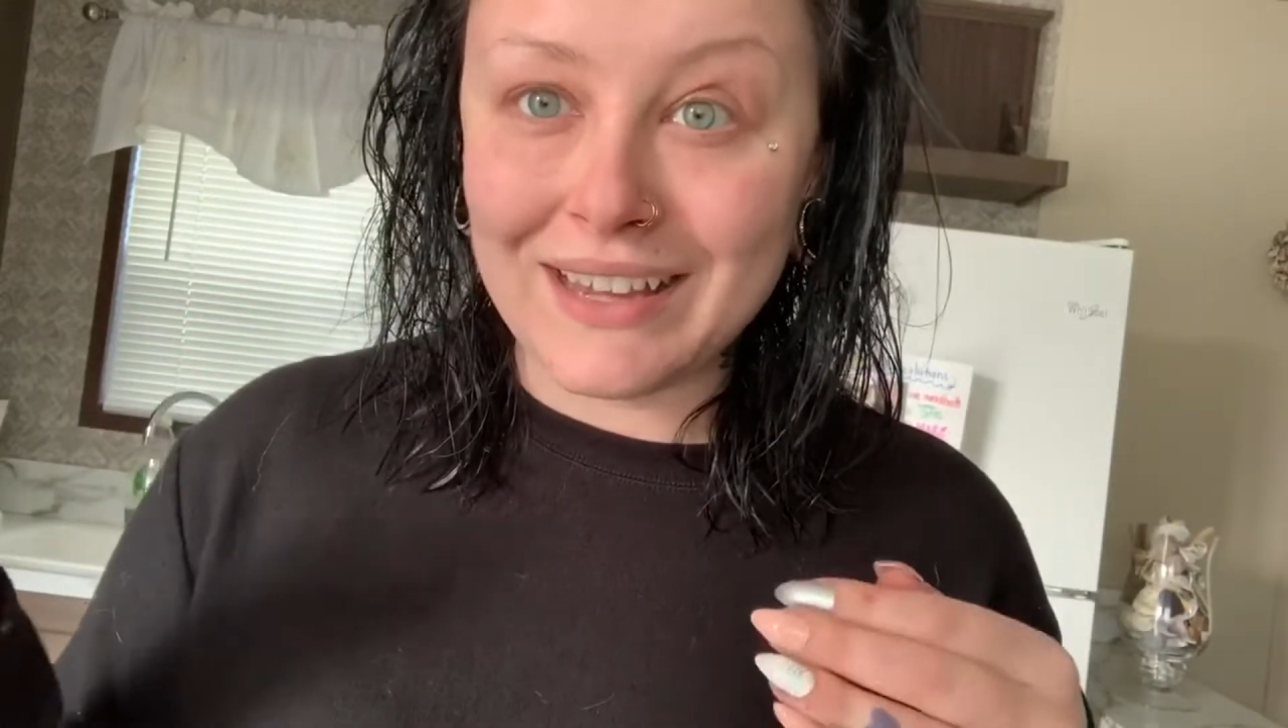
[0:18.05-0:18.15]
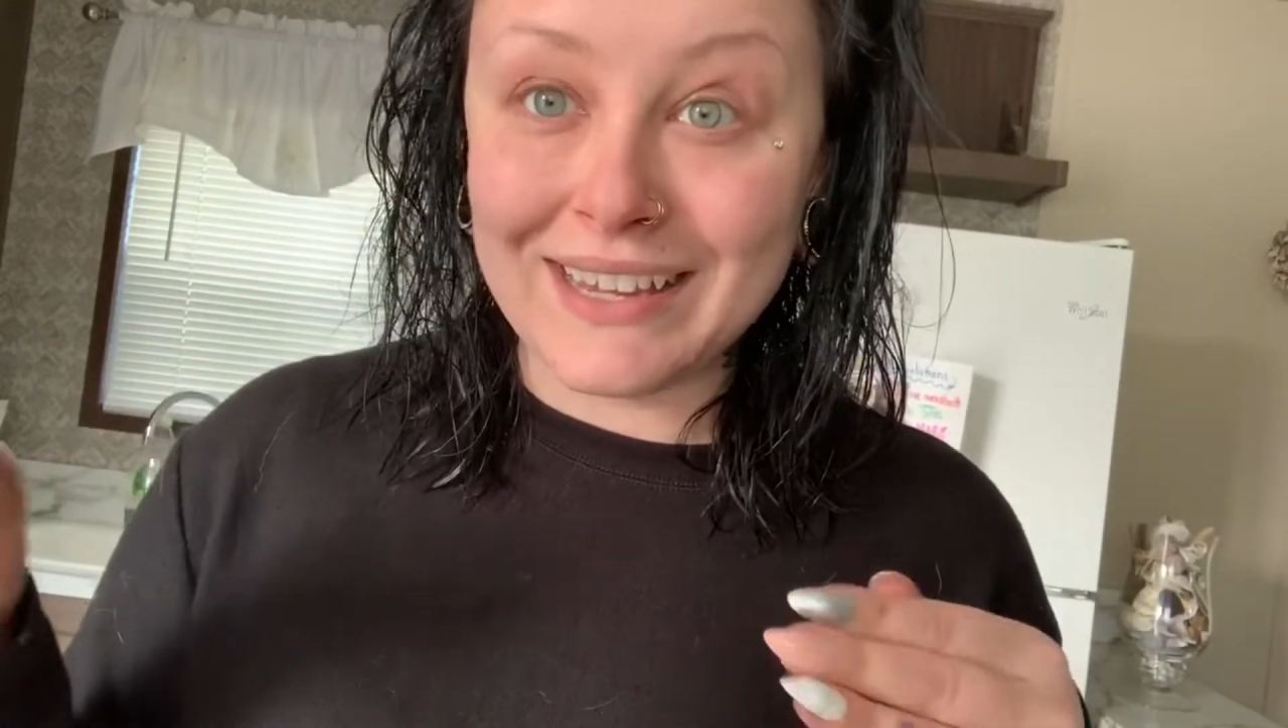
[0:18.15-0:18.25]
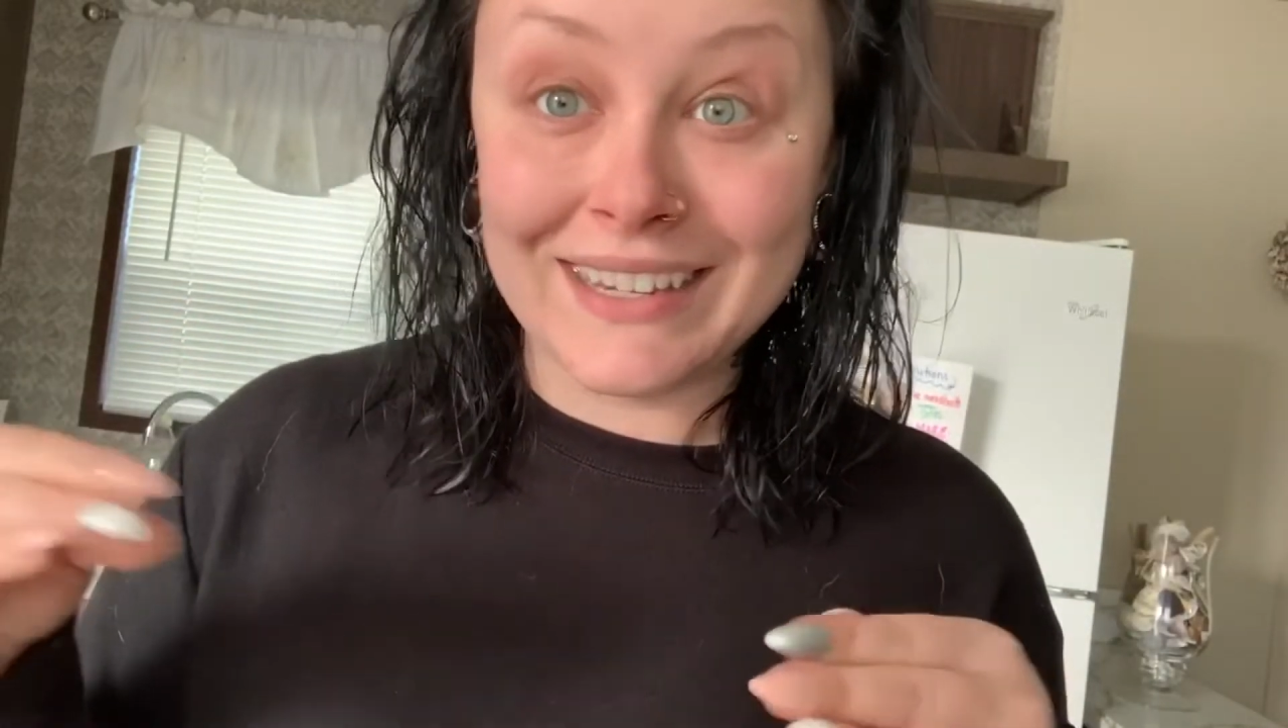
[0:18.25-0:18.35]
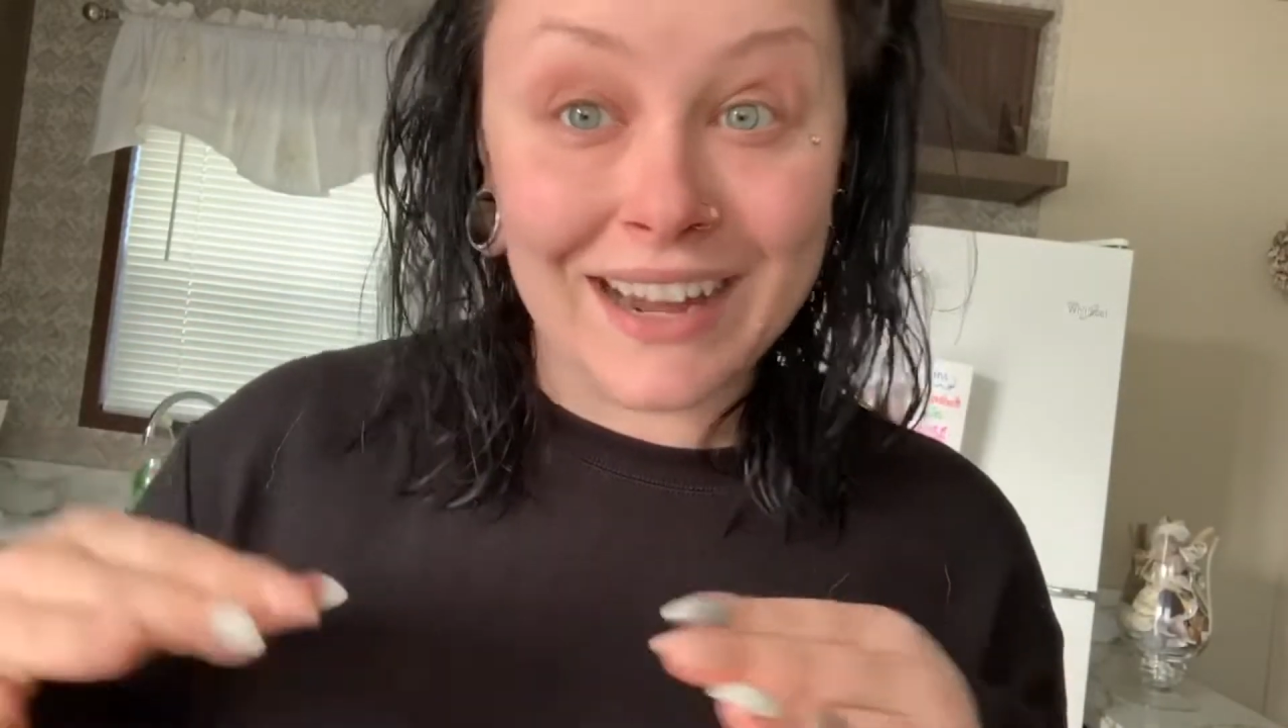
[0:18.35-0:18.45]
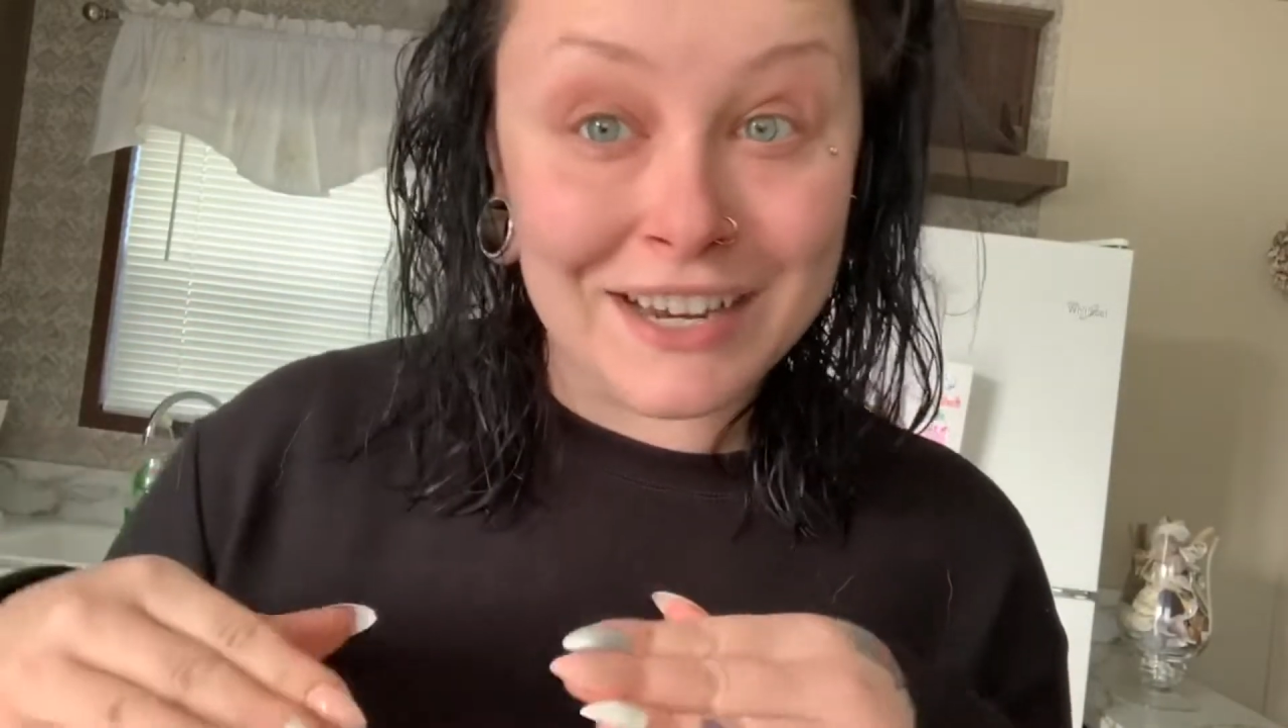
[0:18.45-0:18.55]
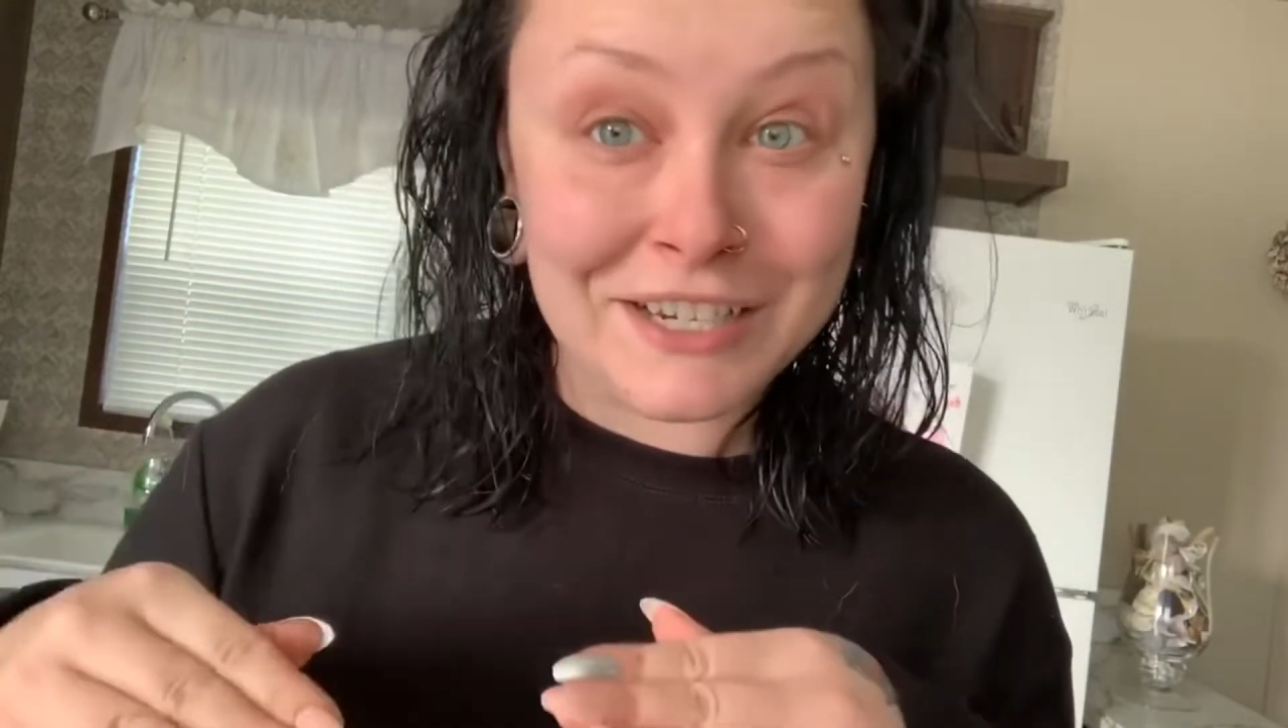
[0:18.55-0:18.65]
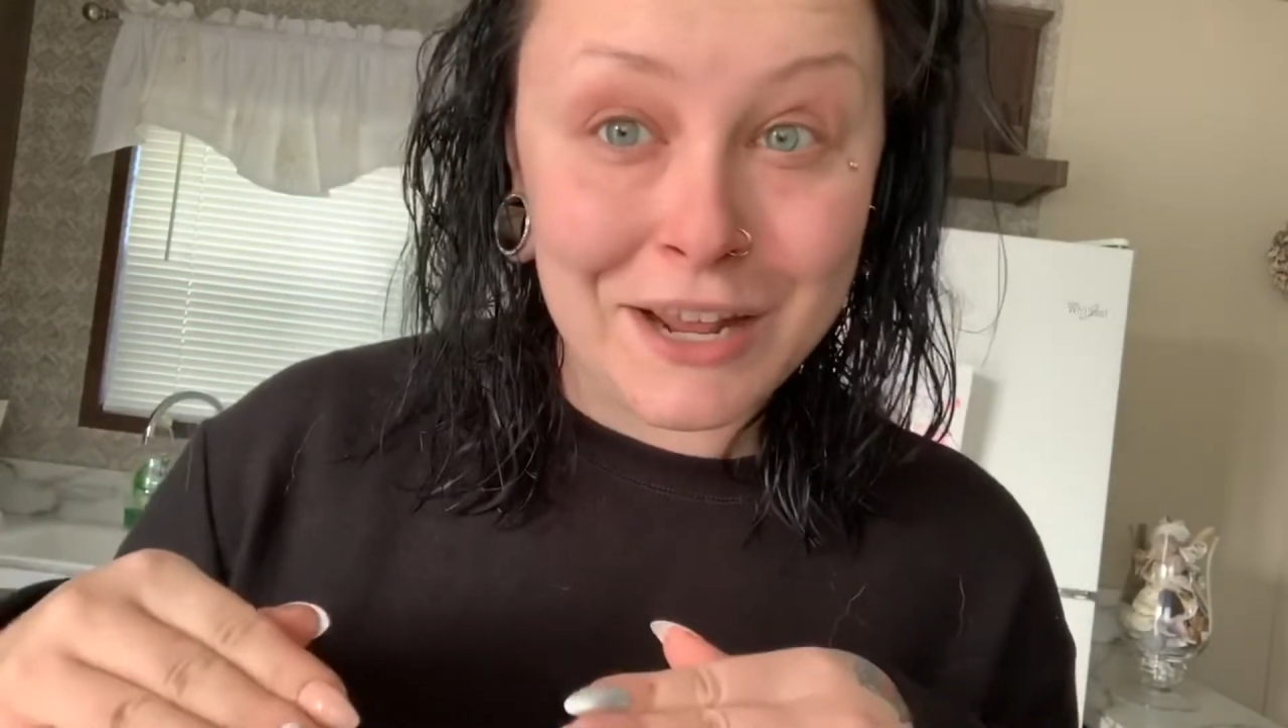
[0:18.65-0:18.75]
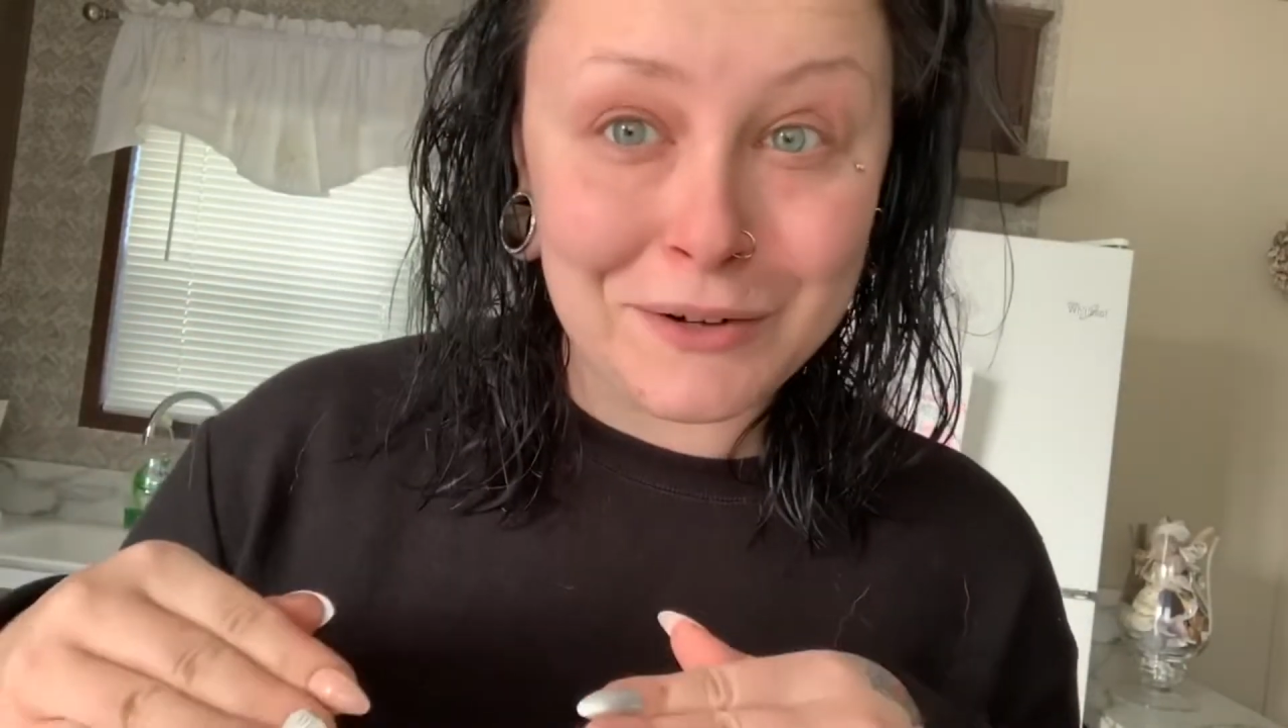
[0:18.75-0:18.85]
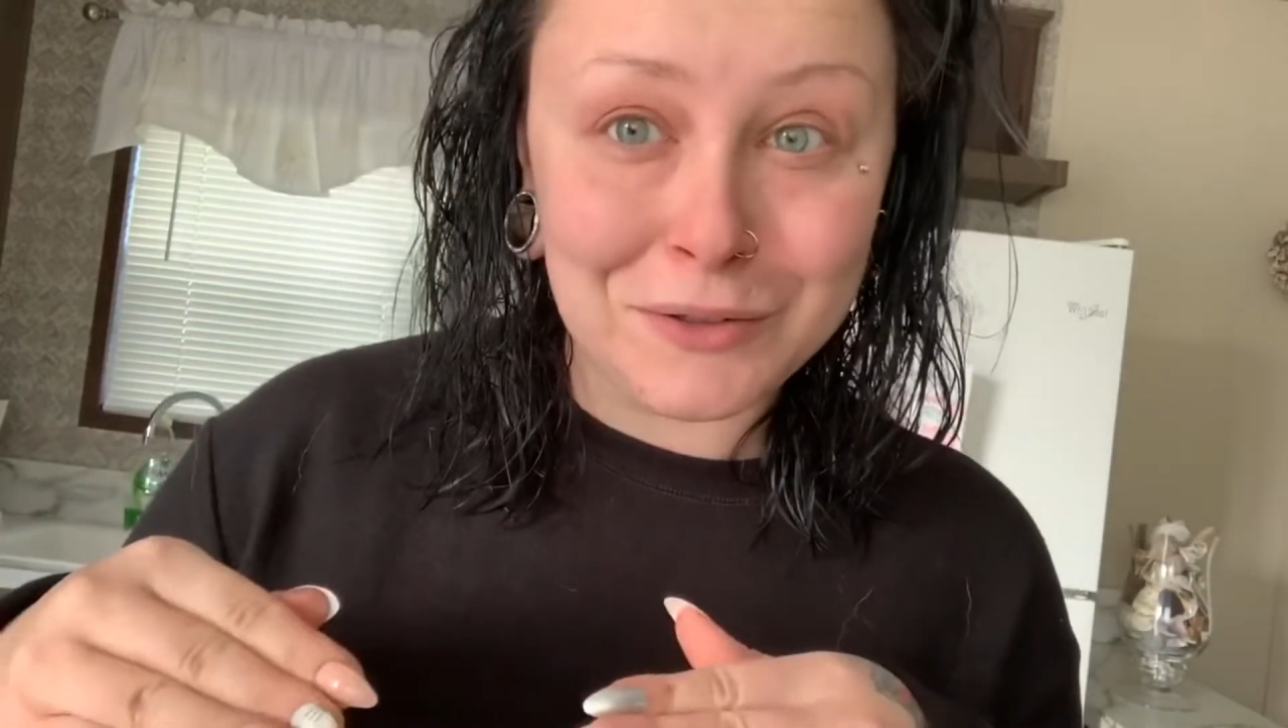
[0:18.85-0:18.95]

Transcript: an eyeshadow